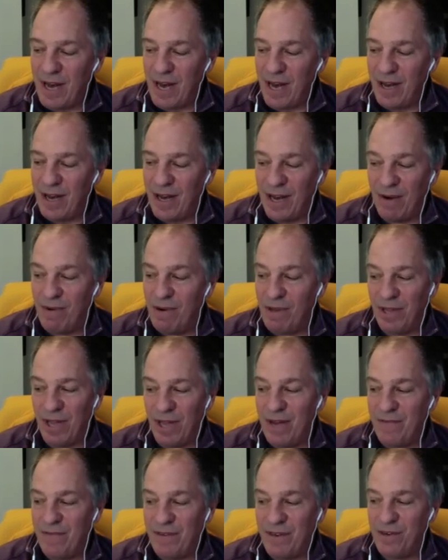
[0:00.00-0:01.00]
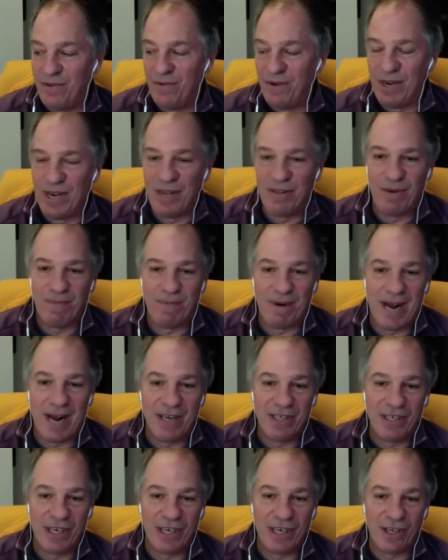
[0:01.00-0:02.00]
I would love to do another
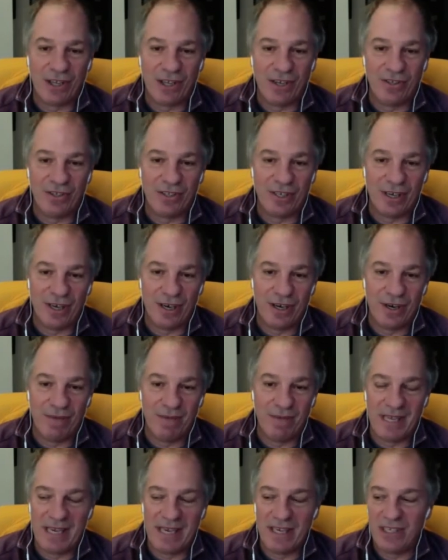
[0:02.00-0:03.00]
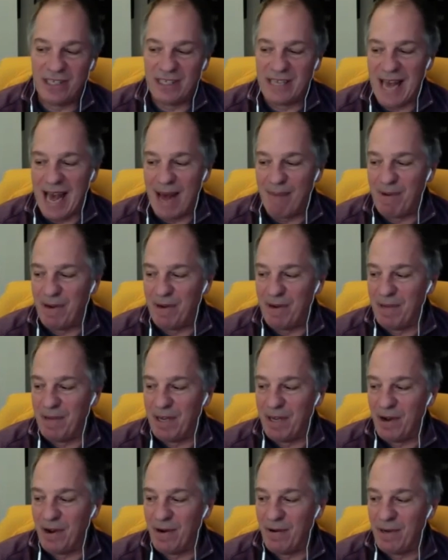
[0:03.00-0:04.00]
project close to home, and they just happened to be
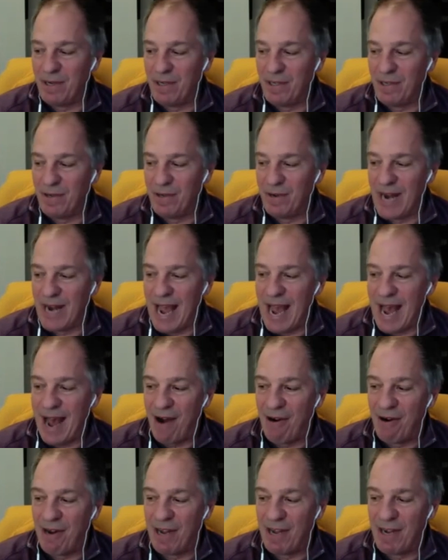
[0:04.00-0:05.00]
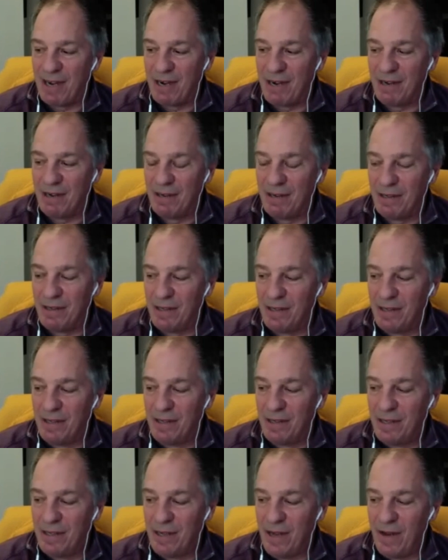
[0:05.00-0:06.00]
going to an outing
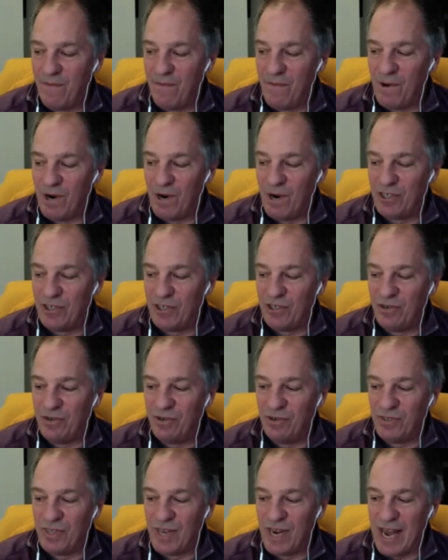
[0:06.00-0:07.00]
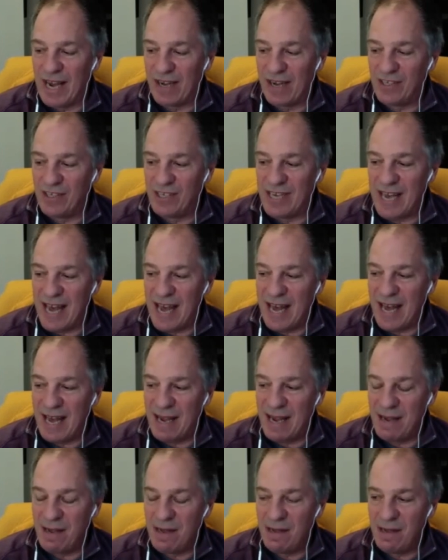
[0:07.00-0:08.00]
at Forest Dunes the next
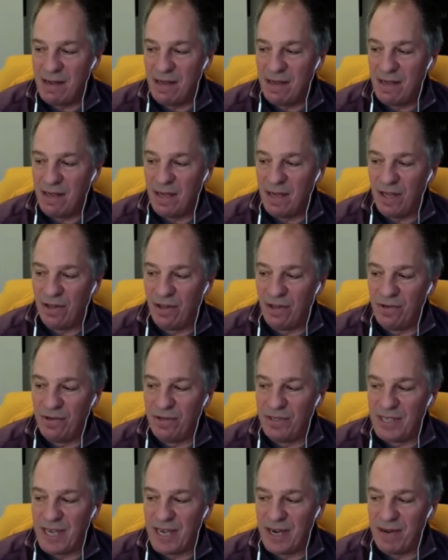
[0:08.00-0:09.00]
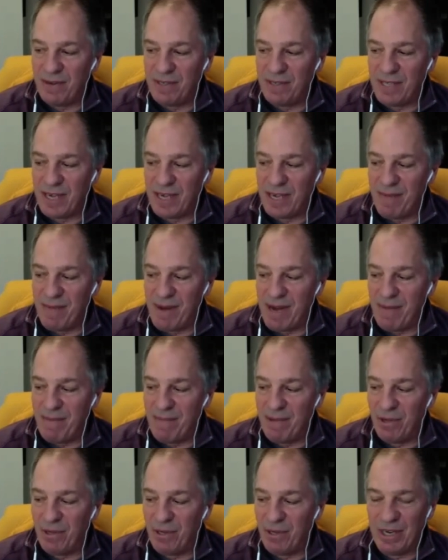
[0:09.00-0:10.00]
day. And Lou said he was thinking about
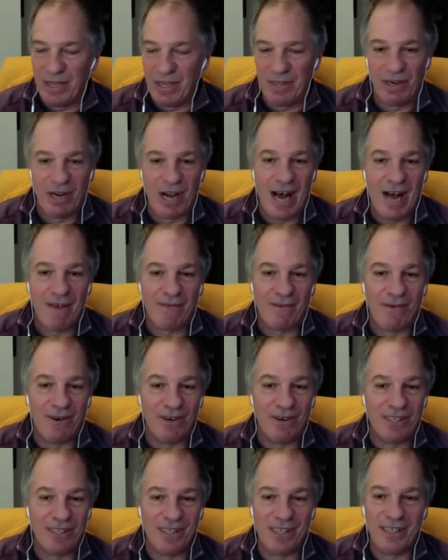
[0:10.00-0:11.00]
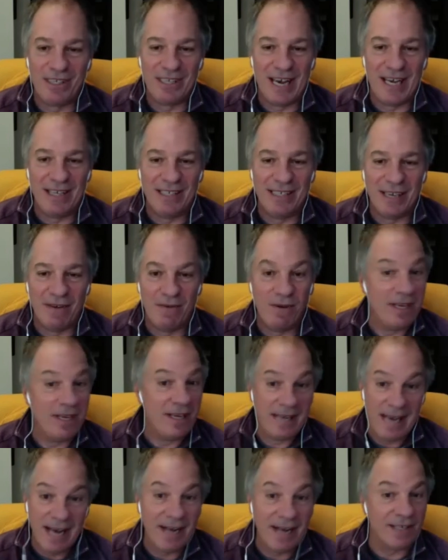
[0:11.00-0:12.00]
building another golf course, and these guys said, well, you
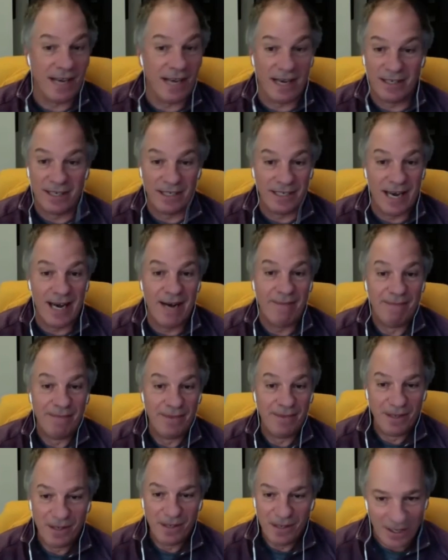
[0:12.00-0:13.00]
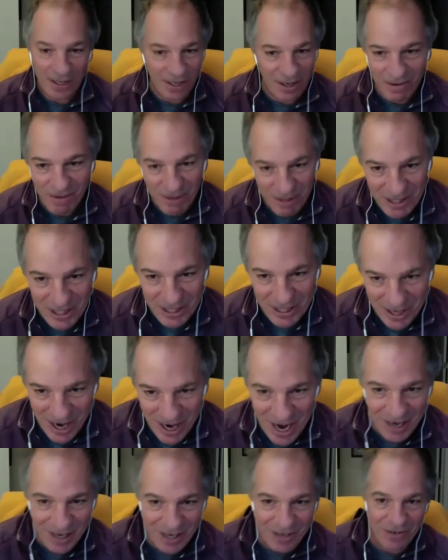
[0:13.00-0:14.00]
got to talk to Tom. We were just
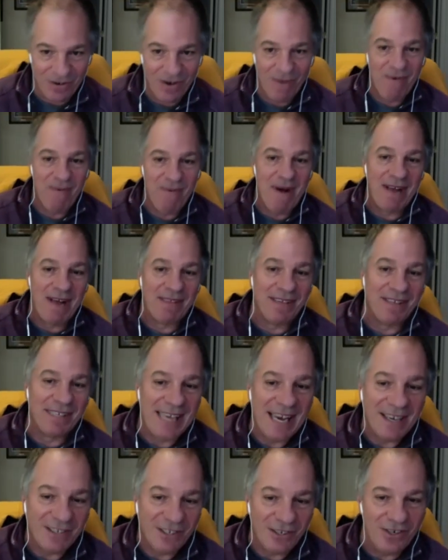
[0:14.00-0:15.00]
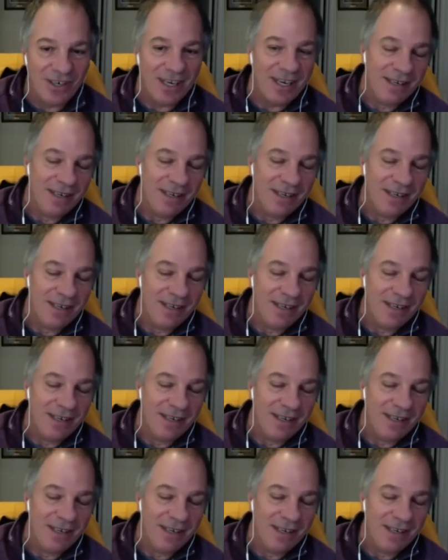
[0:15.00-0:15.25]
talking to him about this yesterday.